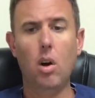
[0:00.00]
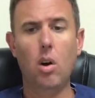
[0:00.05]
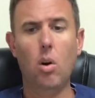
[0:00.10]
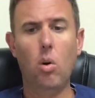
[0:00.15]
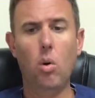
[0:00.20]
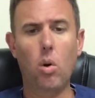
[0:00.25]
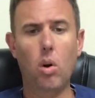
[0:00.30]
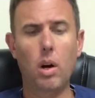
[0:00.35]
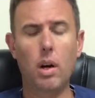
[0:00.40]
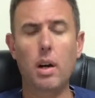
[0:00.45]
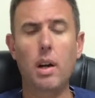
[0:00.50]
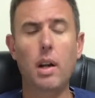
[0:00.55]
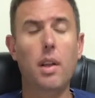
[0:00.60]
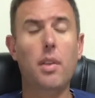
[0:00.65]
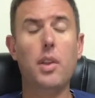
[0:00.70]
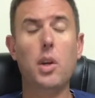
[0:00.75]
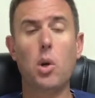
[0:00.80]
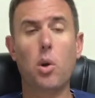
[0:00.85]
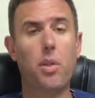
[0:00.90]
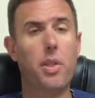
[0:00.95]
Or
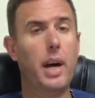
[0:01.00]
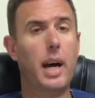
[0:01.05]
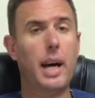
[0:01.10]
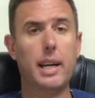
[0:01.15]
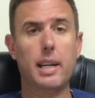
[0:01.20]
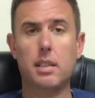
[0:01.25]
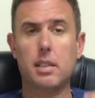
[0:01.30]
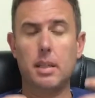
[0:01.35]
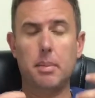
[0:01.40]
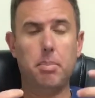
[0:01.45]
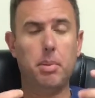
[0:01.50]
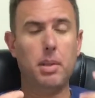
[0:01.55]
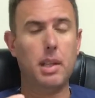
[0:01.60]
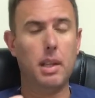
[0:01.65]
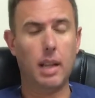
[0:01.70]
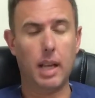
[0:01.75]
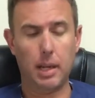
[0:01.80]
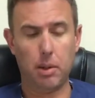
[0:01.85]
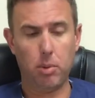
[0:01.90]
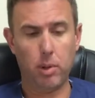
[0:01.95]
the orthotics, simply
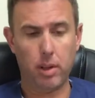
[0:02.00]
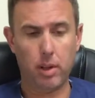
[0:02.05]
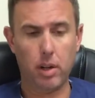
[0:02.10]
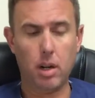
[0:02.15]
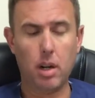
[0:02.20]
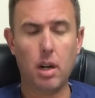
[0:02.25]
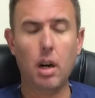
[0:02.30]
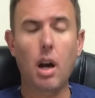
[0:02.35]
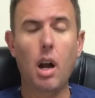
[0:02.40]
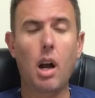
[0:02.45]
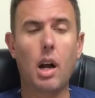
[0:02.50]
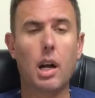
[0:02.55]
like with her,